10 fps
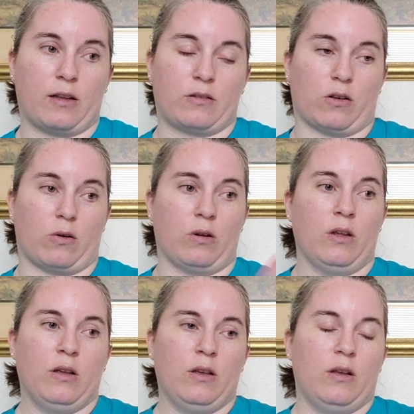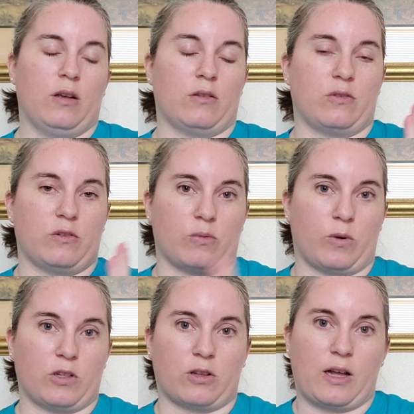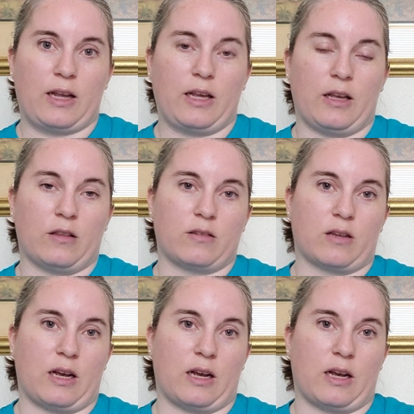So as soon as 1 July hits,